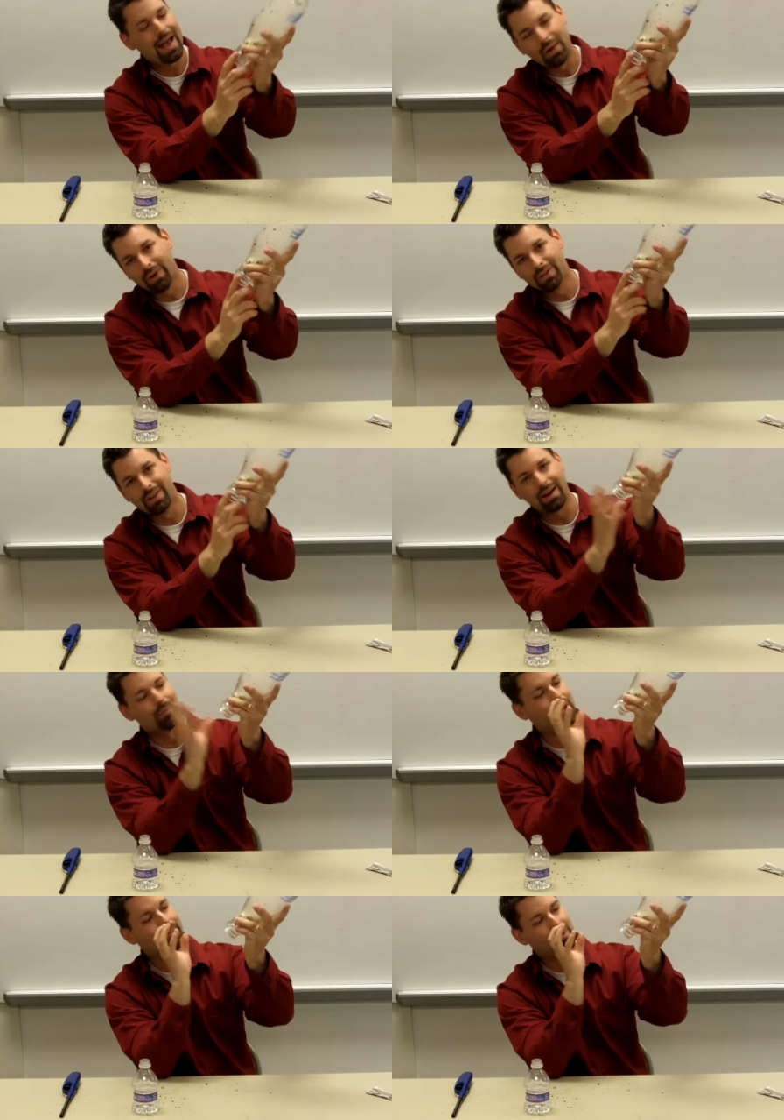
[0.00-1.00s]
How do I do that?
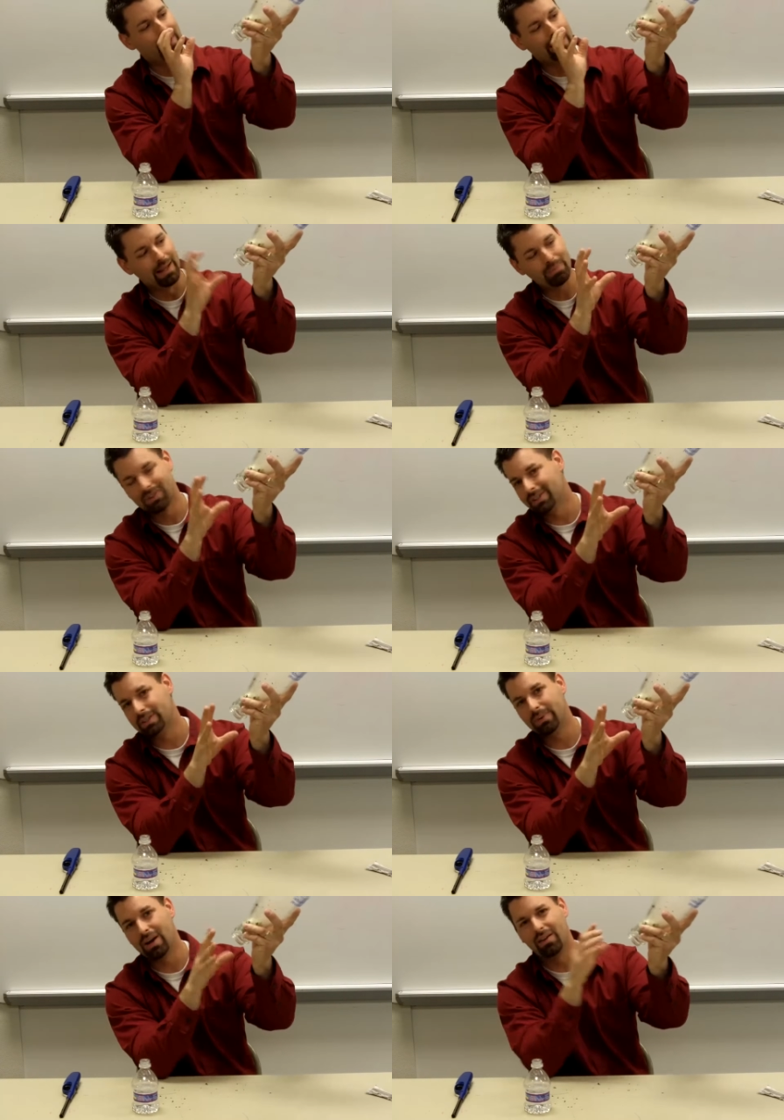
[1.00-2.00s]
I'm going to put my lips on
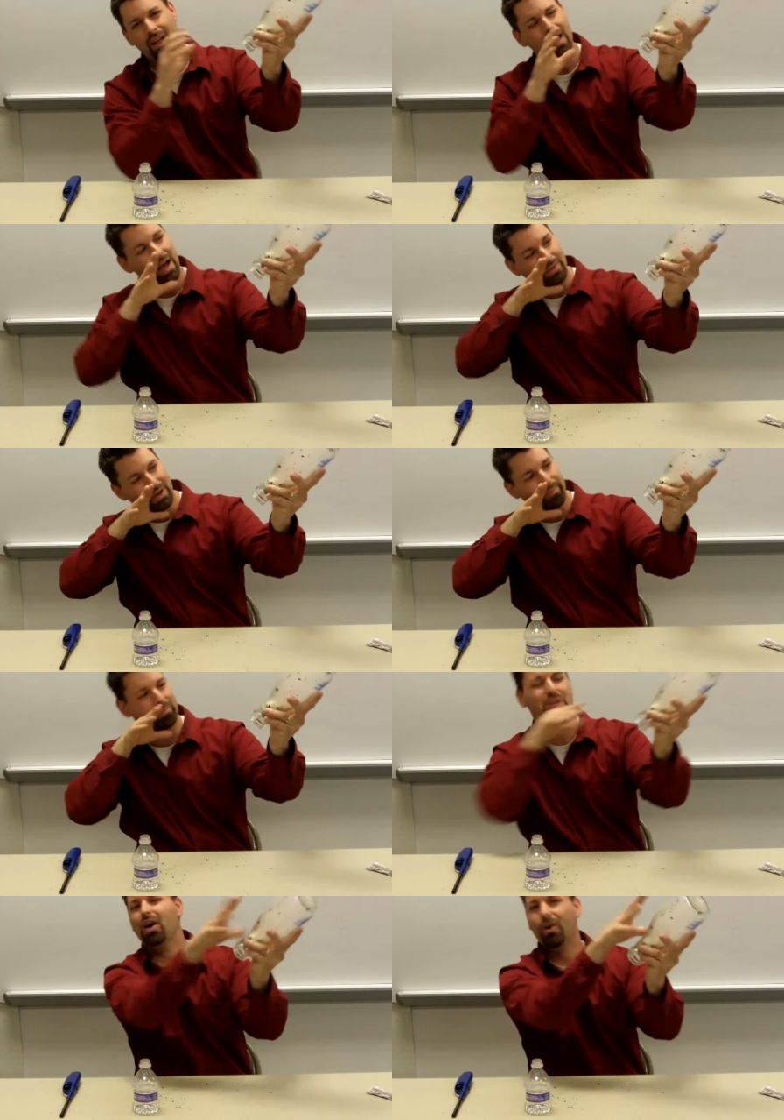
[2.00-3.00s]
this bottle. I'm going to
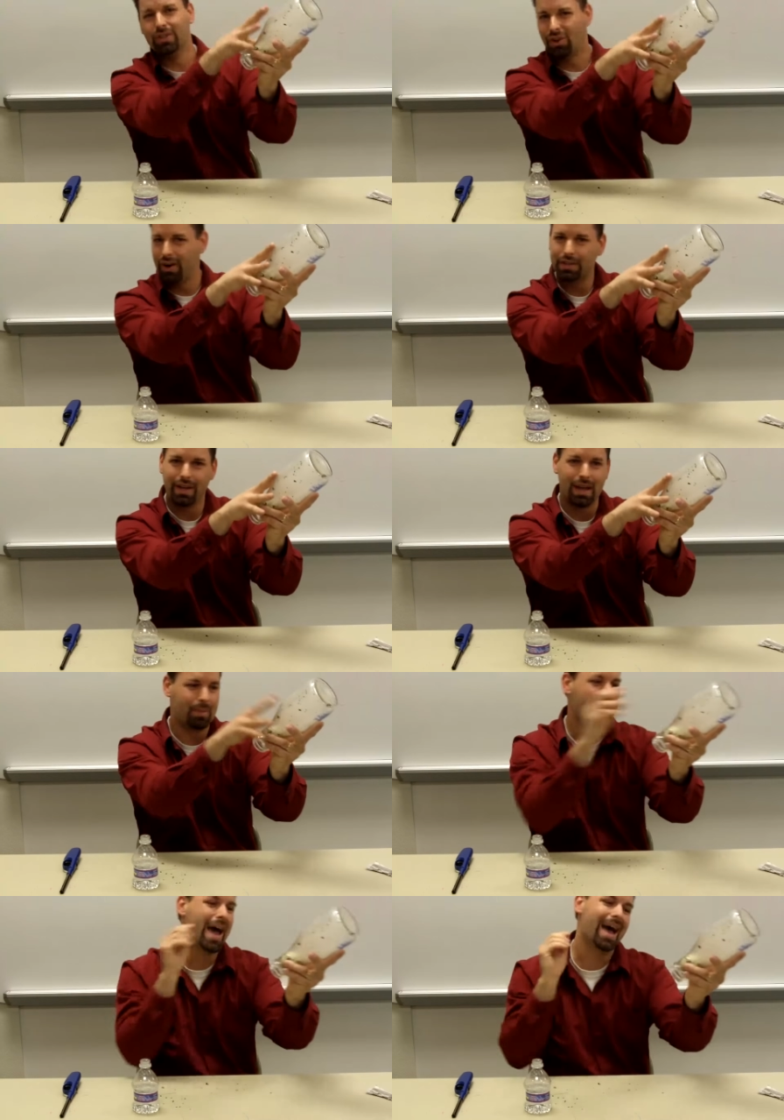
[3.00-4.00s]
blow as hard as I
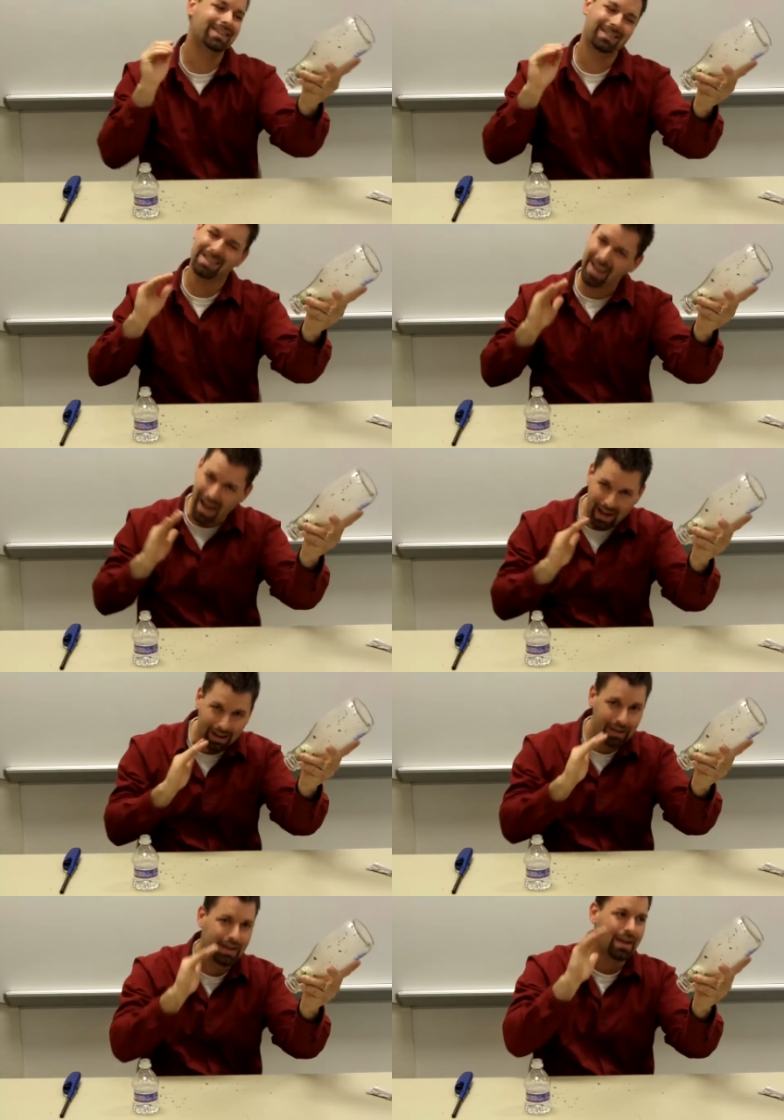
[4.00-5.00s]
can past the
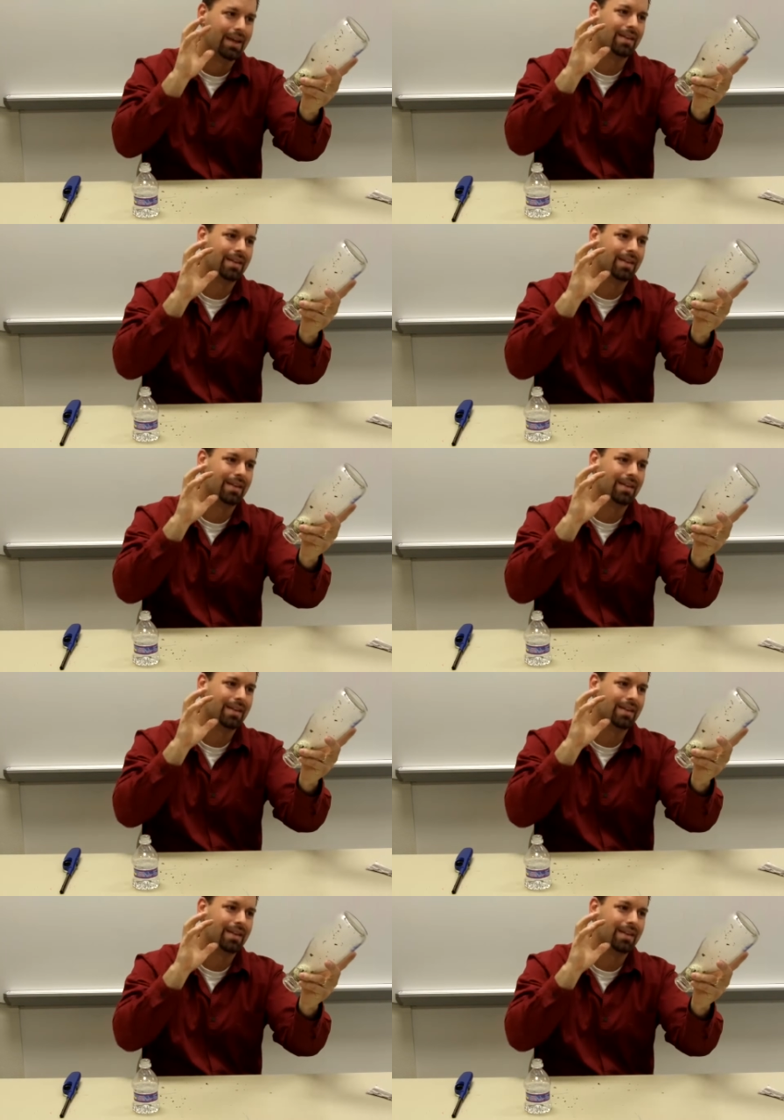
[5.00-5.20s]
egg.